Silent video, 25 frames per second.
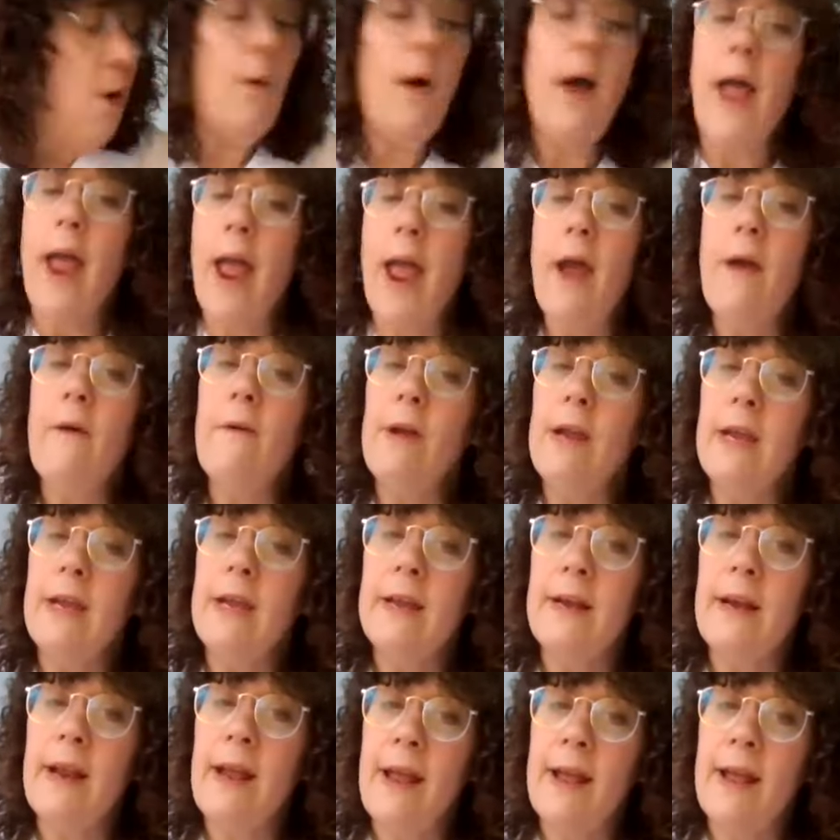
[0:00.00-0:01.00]
Well,
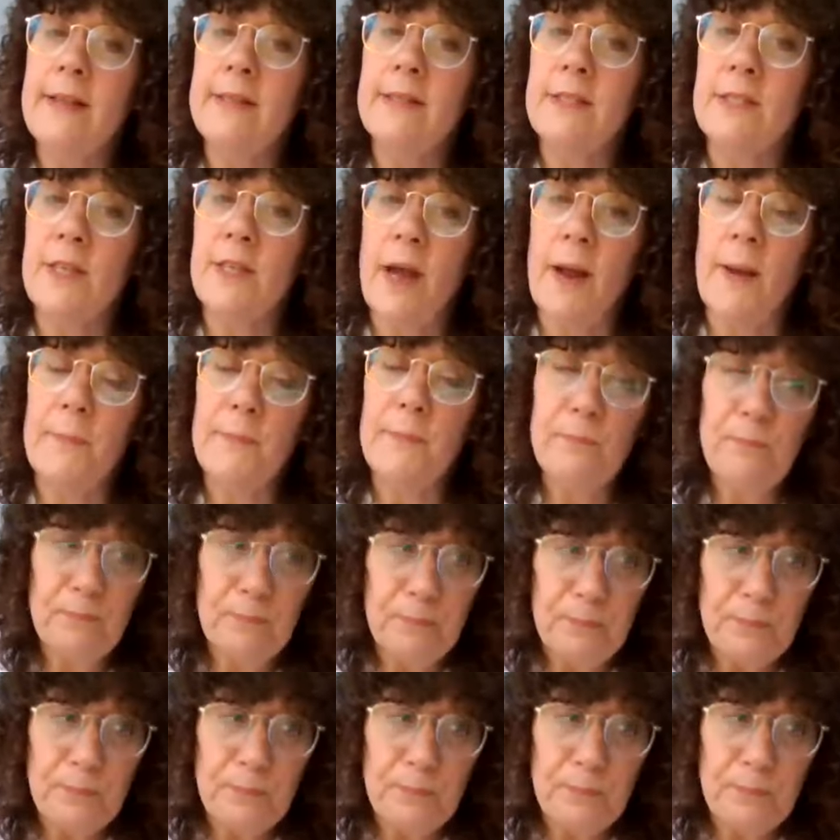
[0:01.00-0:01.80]
Harriet ends up,